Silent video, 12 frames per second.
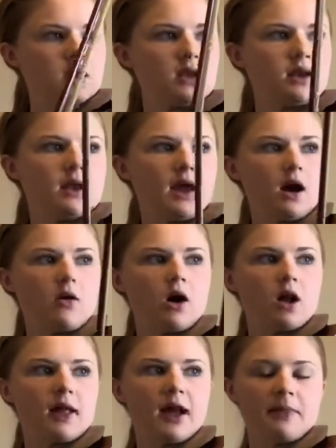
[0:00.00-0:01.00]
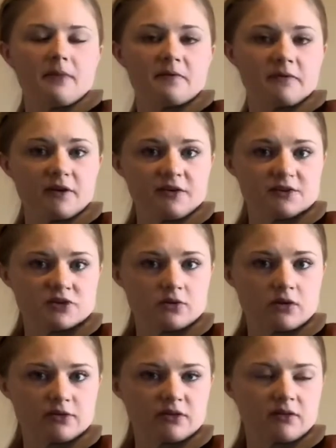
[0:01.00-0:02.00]
Now I'll add the first two
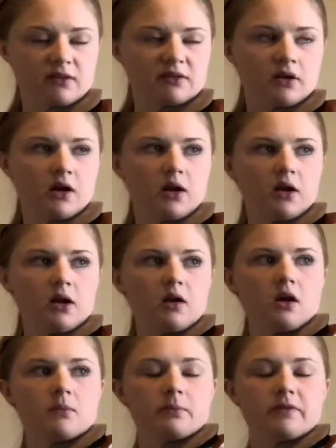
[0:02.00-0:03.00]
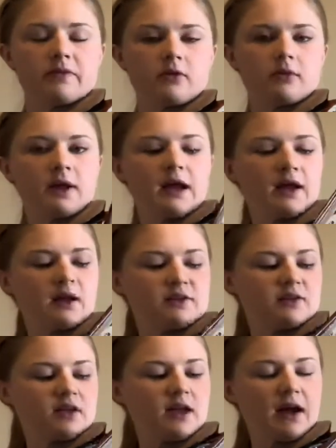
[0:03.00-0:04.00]
notes of the song before my
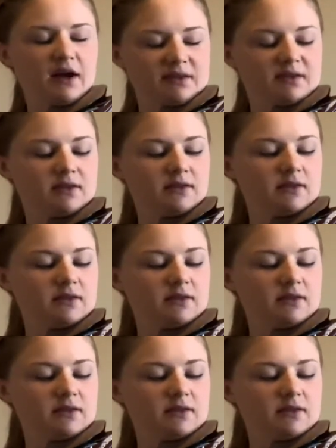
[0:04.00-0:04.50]
accent. accent.